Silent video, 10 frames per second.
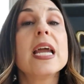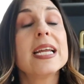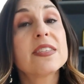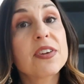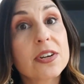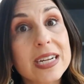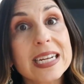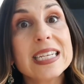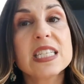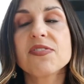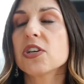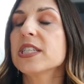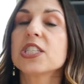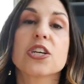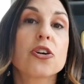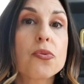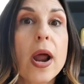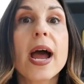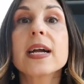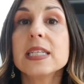It's very easy for it to
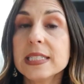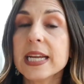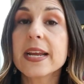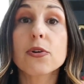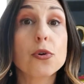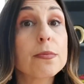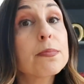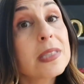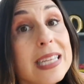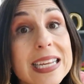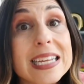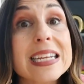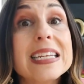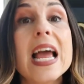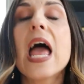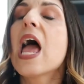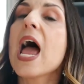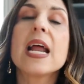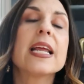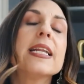crack, tear, or bleed,
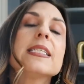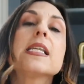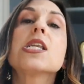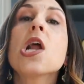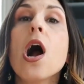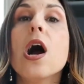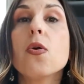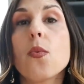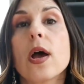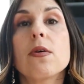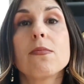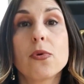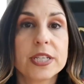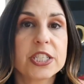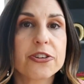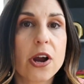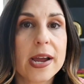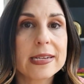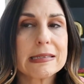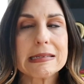and it is not well
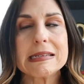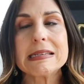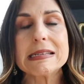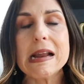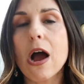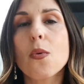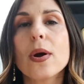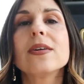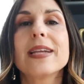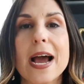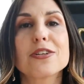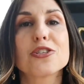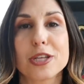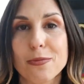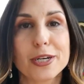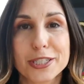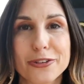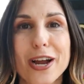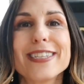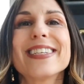moisturized. It is not well naturally
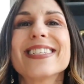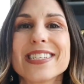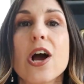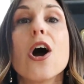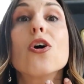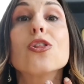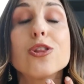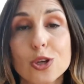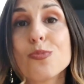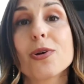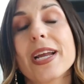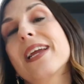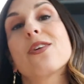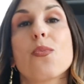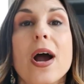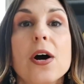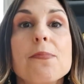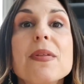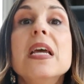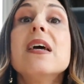moisturized. It is not lubricated
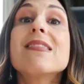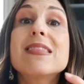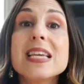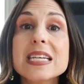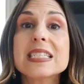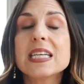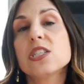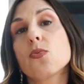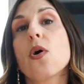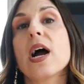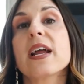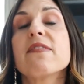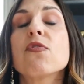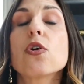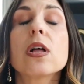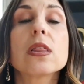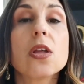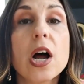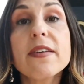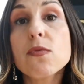well. This is why for a
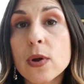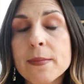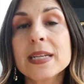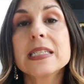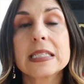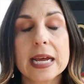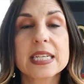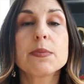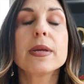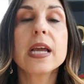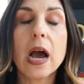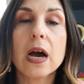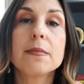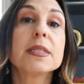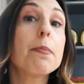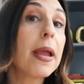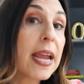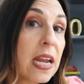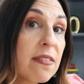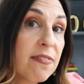lot of women, sex becomes
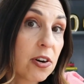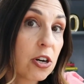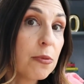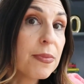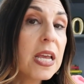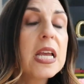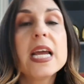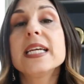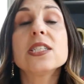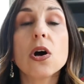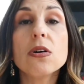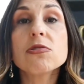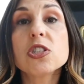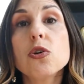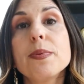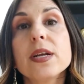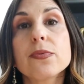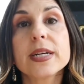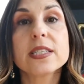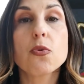painful. It's also a
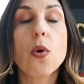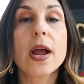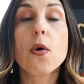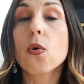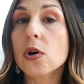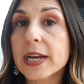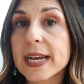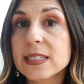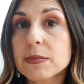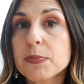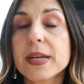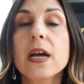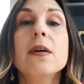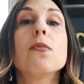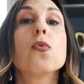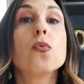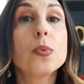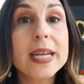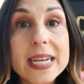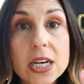big reason why orgasms become
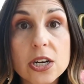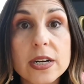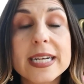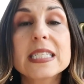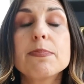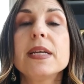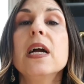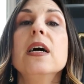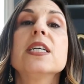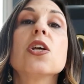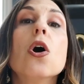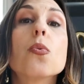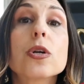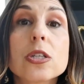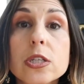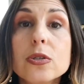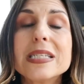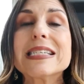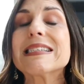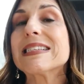weaker, is because we're
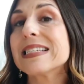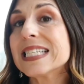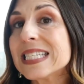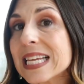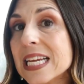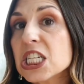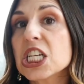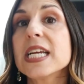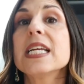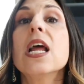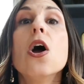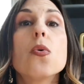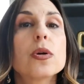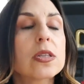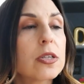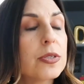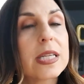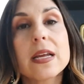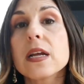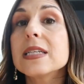losing sensation, we're
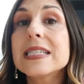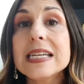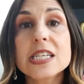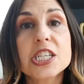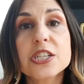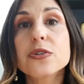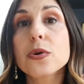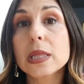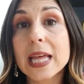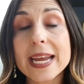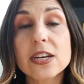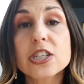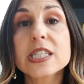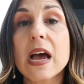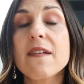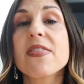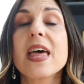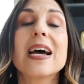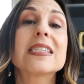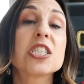losing tissue layers of
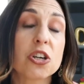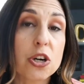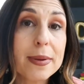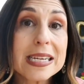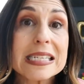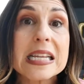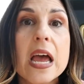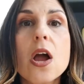that dermis.